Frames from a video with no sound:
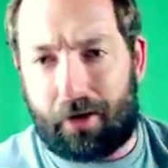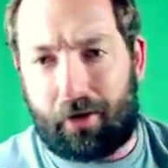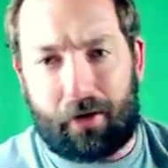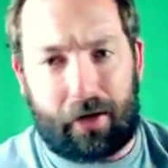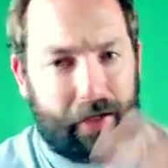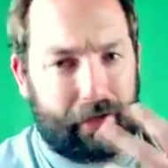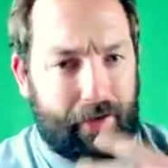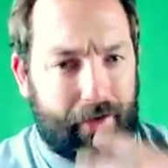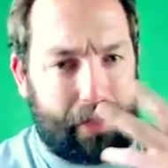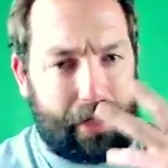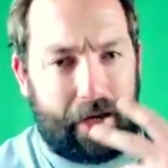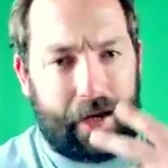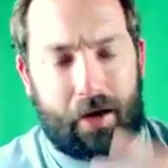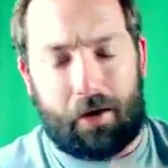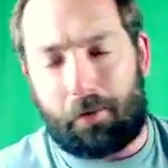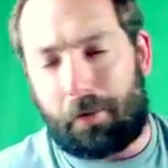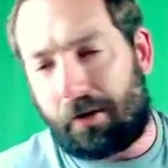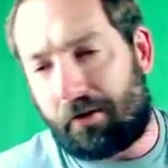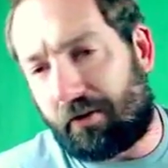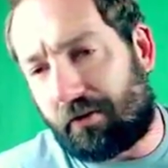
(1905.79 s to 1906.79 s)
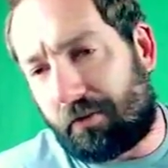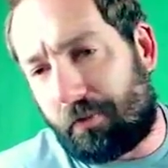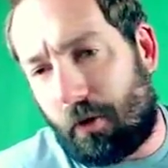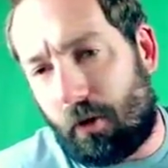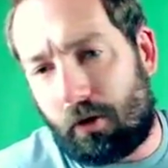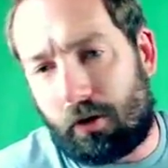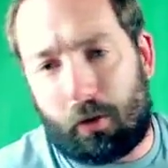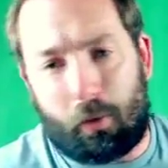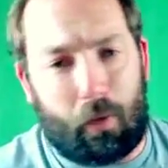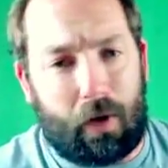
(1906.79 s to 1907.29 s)
or I inhaled a bunch of
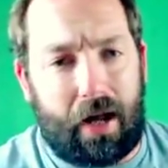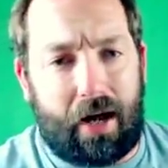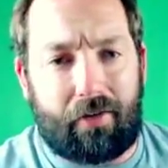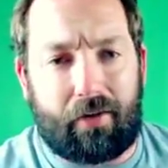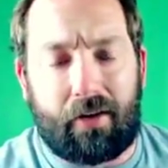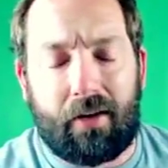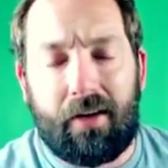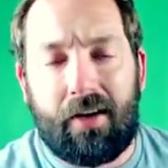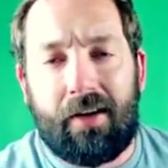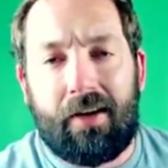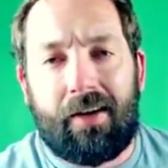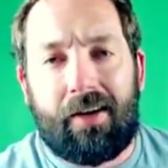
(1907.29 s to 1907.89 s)
smoke or whatever, I